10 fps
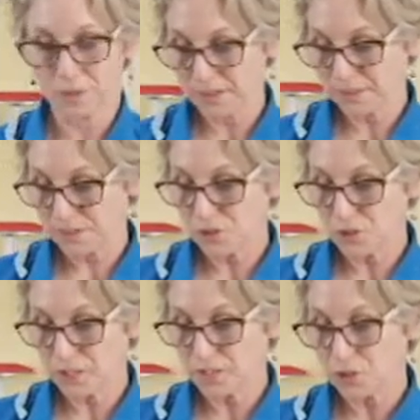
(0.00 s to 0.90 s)
This is
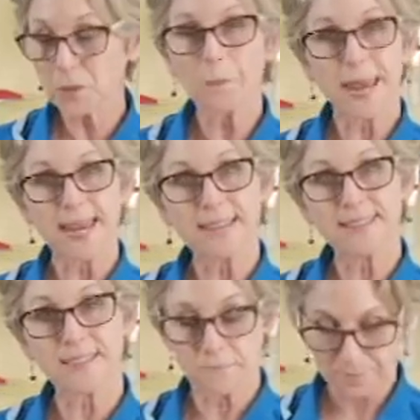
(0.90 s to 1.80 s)
ginger
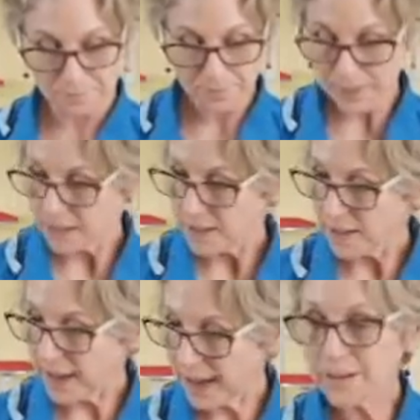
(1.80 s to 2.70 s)
paste,
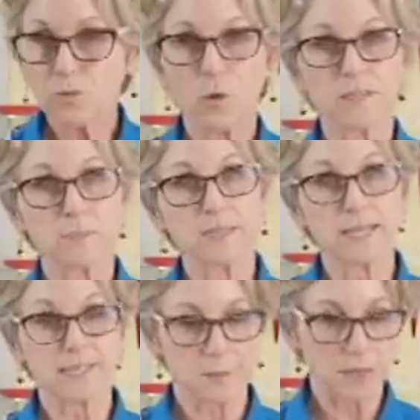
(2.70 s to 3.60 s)
and of course some
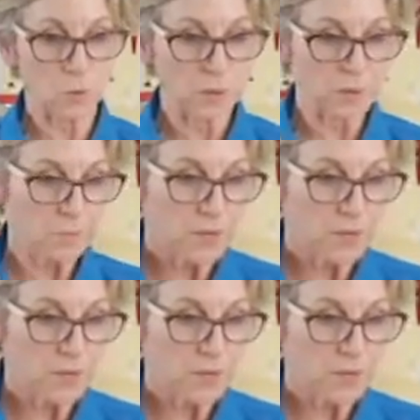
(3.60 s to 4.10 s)
sesame oil.